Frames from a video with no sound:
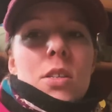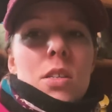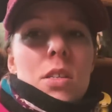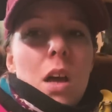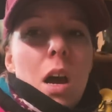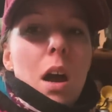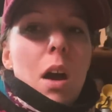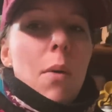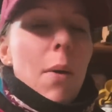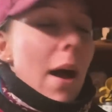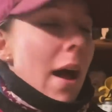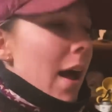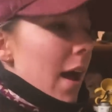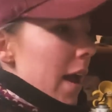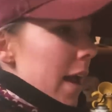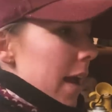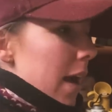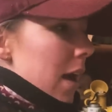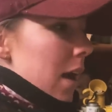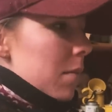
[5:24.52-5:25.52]
So
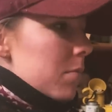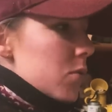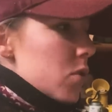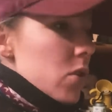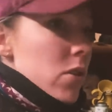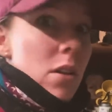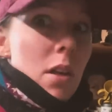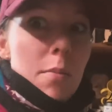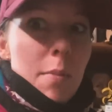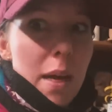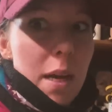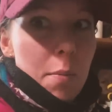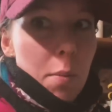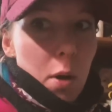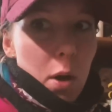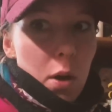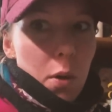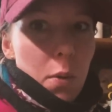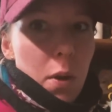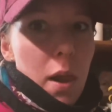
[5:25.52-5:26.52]
I am just going to make a
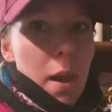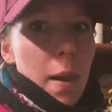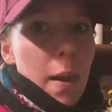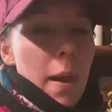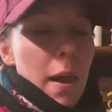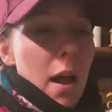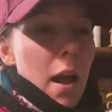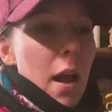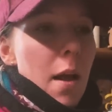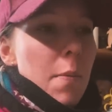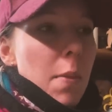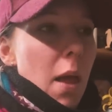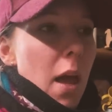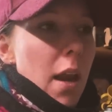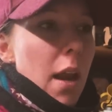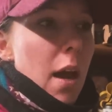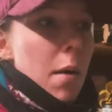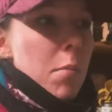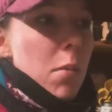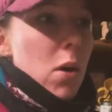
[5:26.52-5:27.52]
brew, and
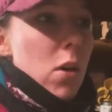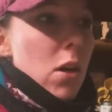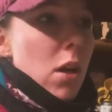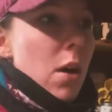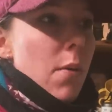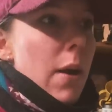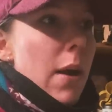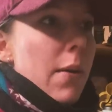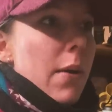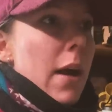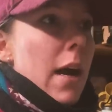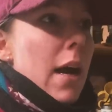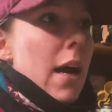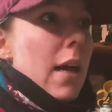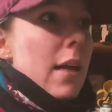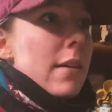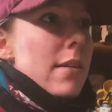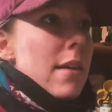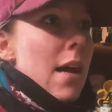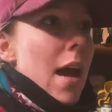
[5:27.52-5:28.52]
then I'm going to go out
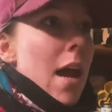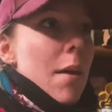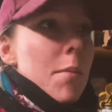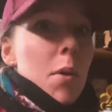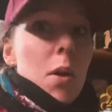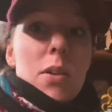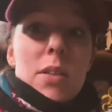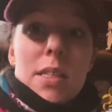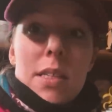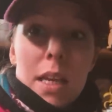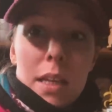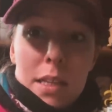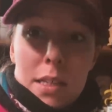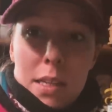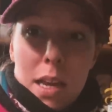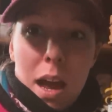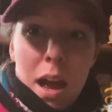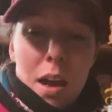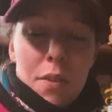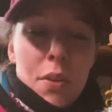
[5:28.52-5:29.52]
and I'm going to skin this
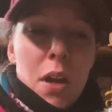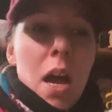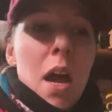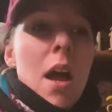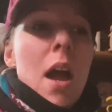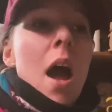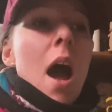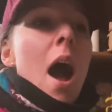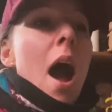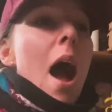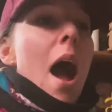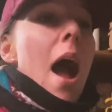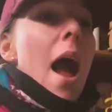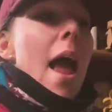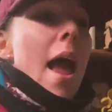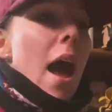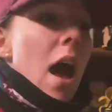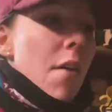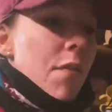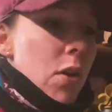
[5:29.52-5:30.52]
calf.
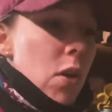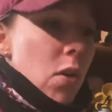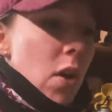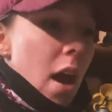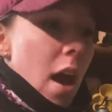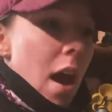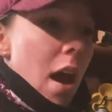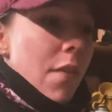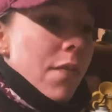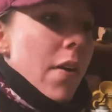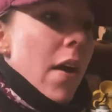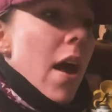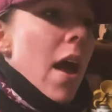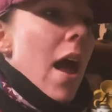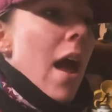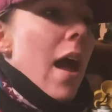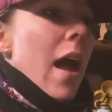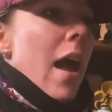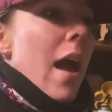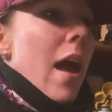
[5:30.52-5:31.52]
I have a new calf
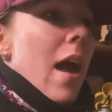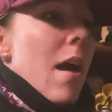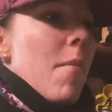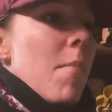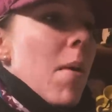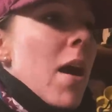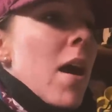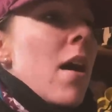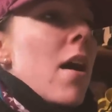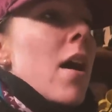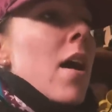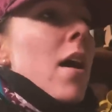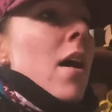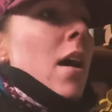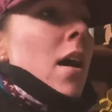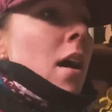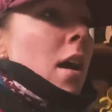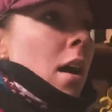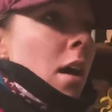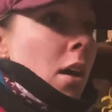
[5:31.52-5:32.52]

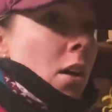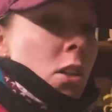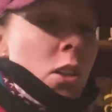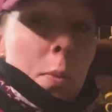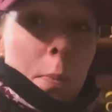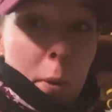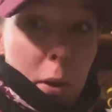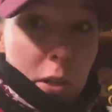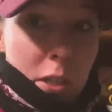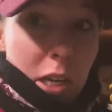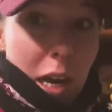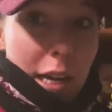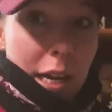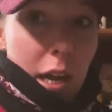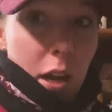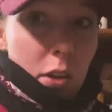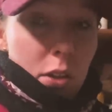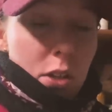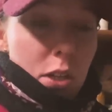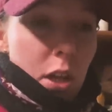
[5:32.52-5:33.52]
to put a
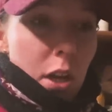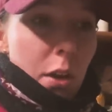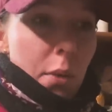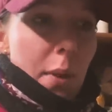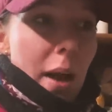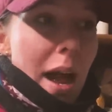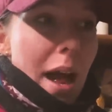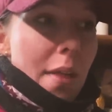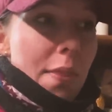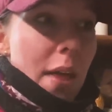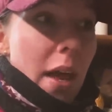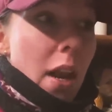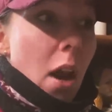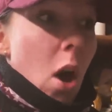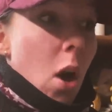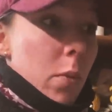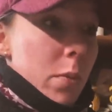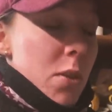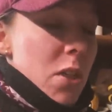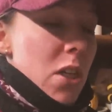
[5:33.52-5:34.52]
jacket onto, and then
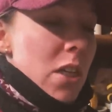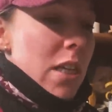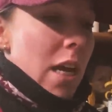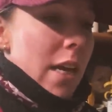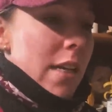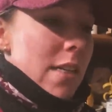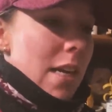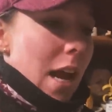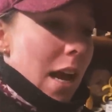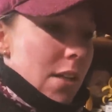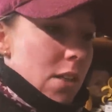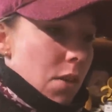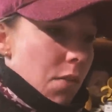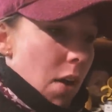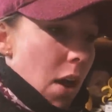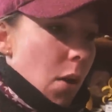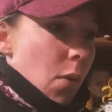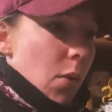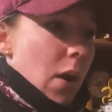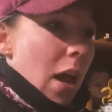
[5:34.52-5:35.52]
hope she takes it as her
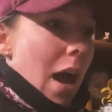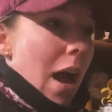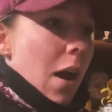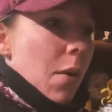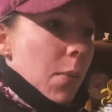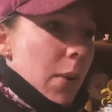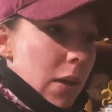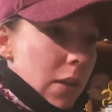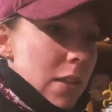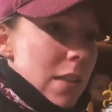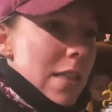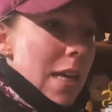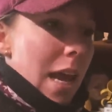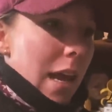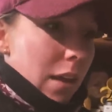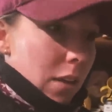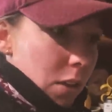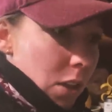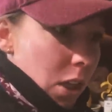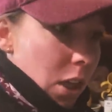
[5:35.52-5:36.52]
own. I will
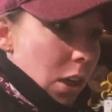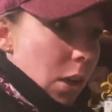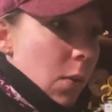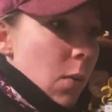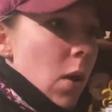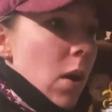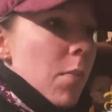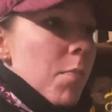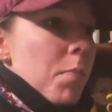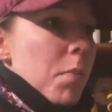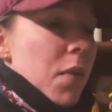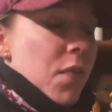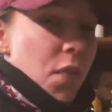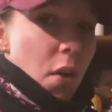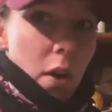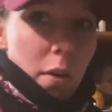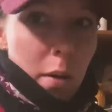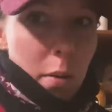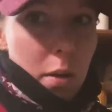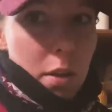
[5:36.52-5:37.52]
tell you before
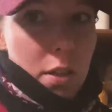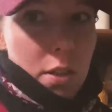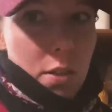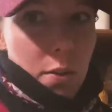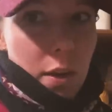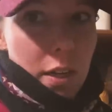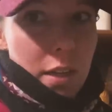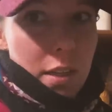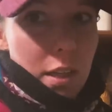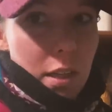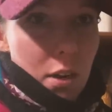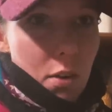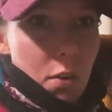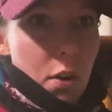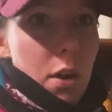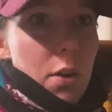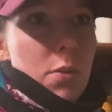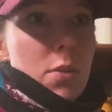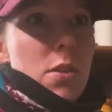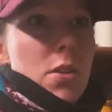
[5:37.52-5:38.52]
I'm going to do anything
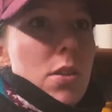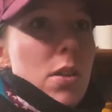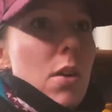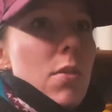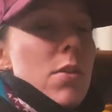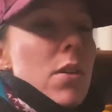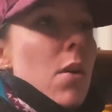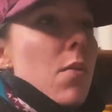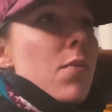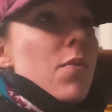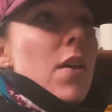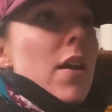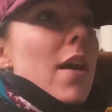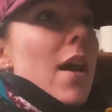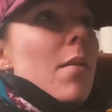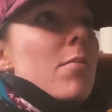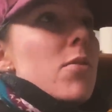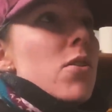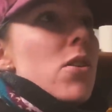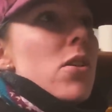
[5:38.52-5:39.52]
gross, so don't think
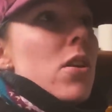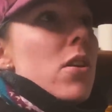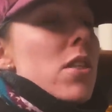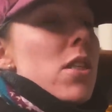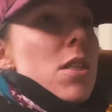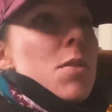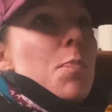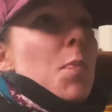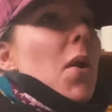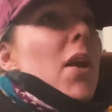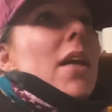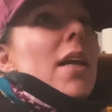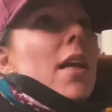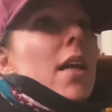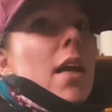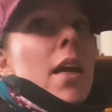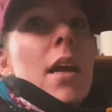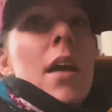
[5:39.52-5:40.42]
I'm just going to spring,